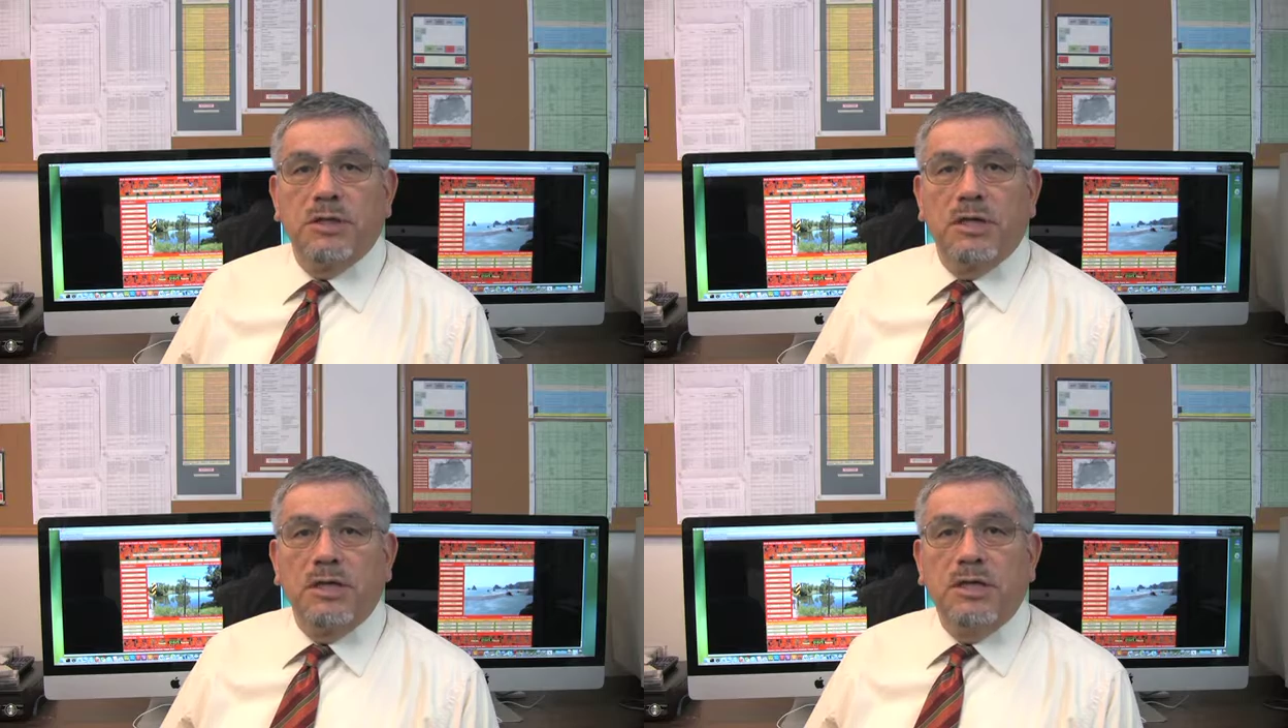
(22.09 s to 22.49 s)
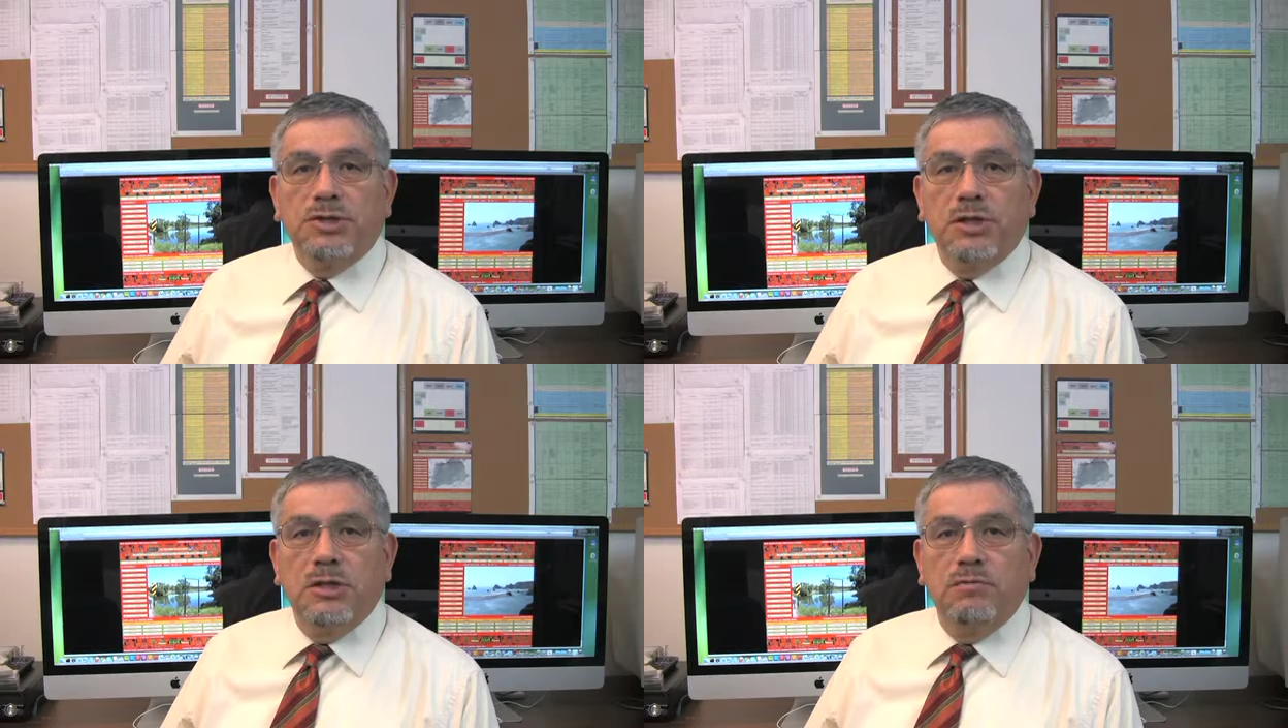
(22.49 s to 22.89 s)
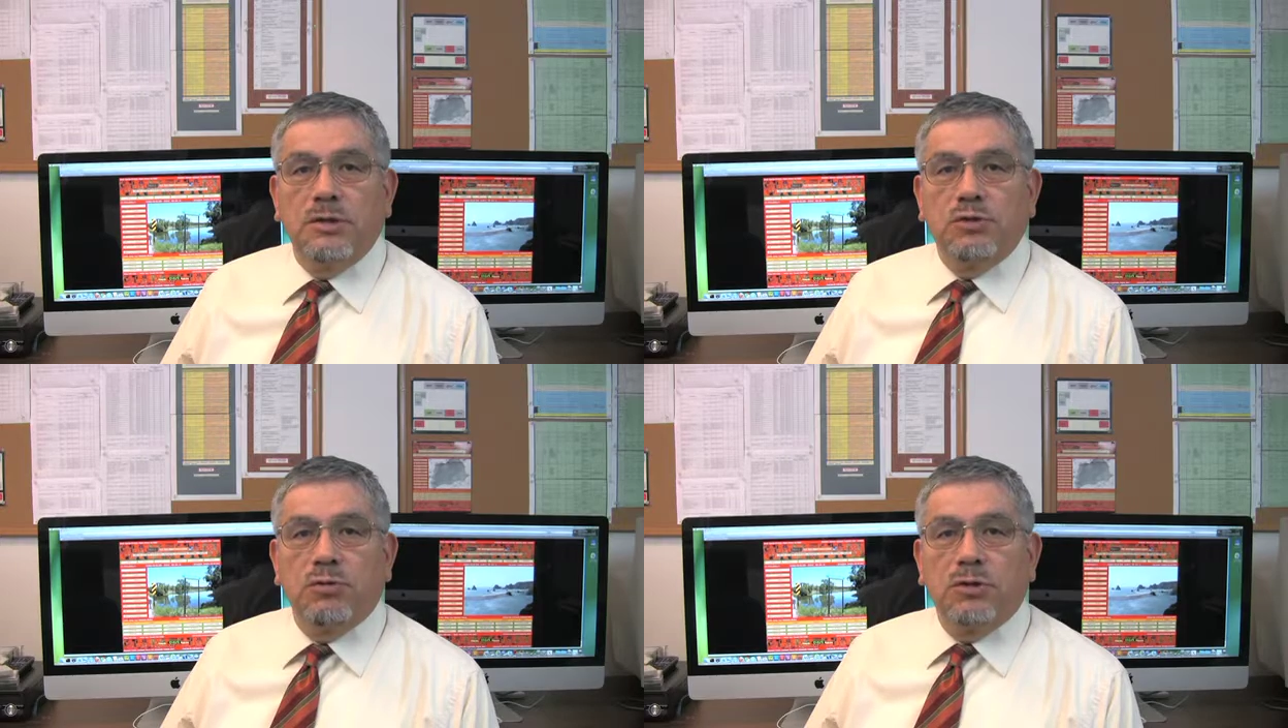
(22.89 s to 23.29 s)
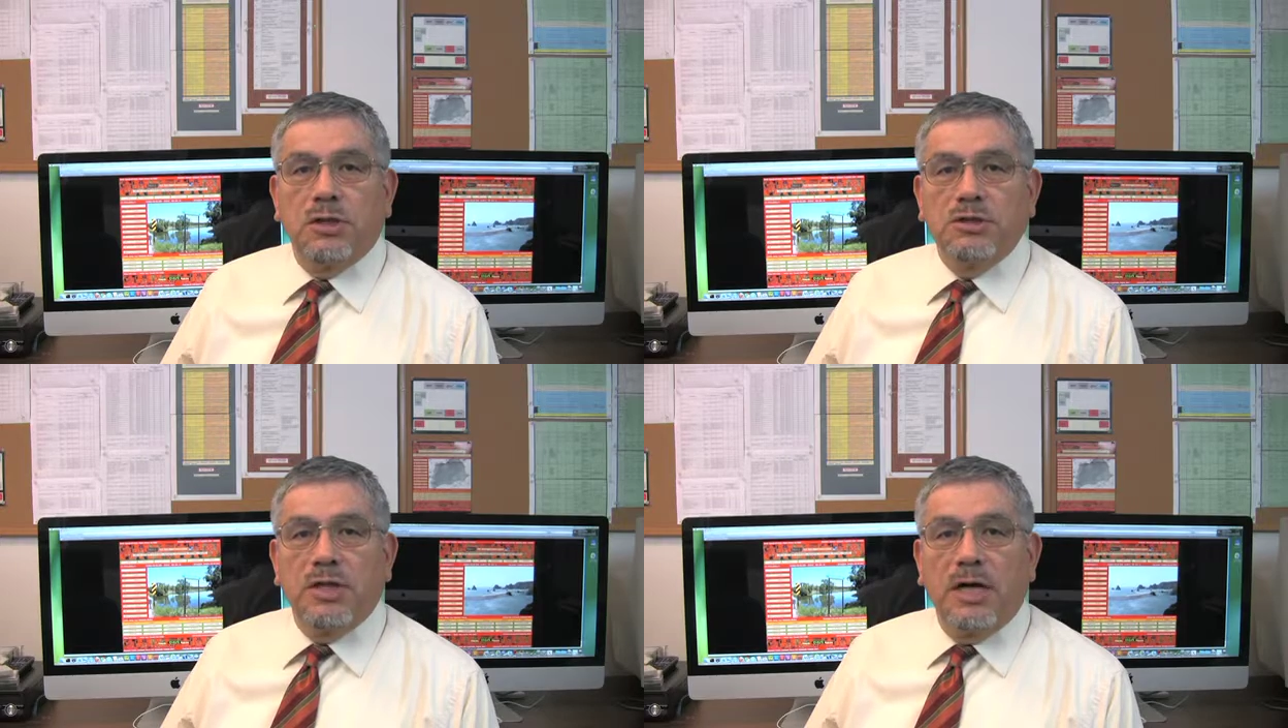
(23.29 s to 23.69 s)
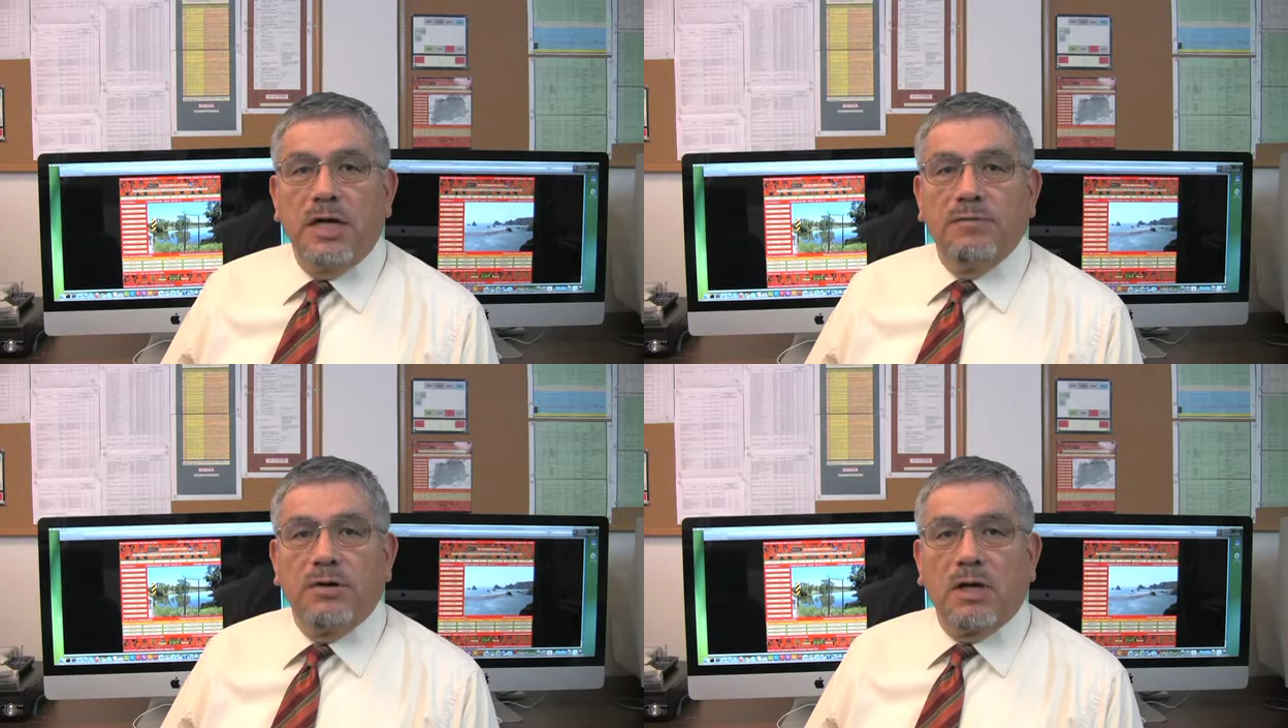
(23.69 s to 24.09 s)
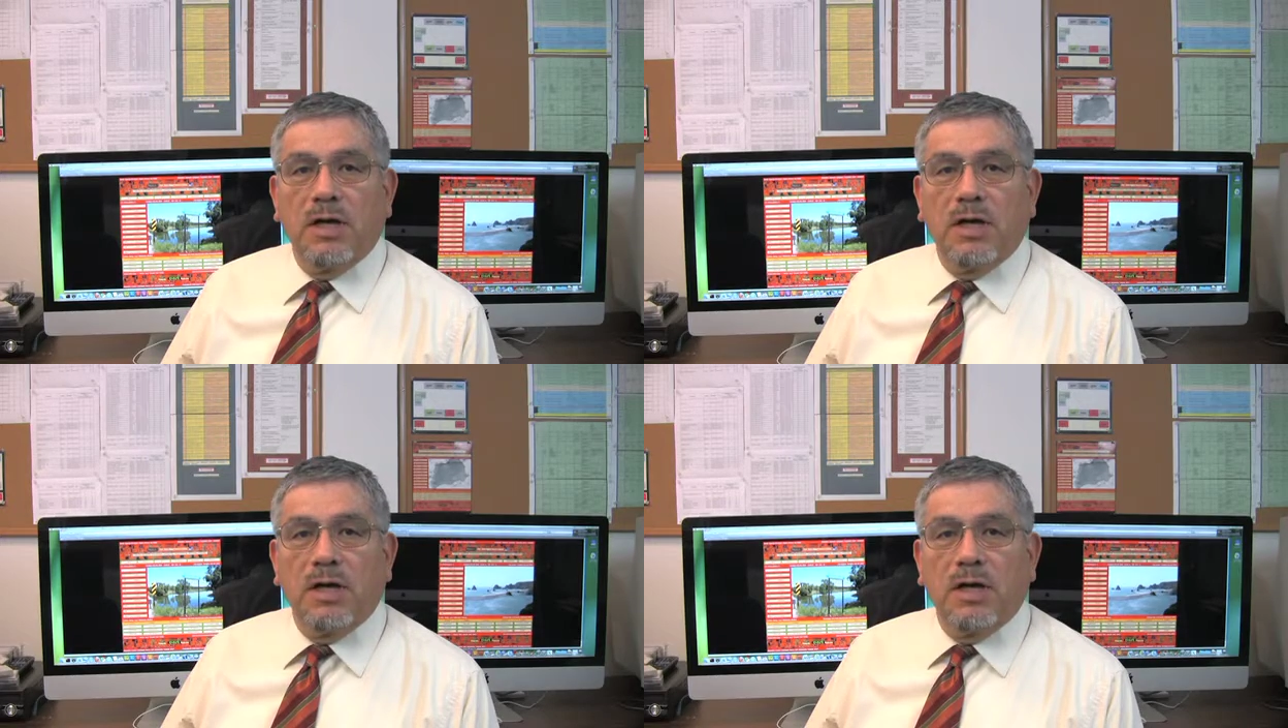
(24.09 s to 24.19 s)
that each individual does not have a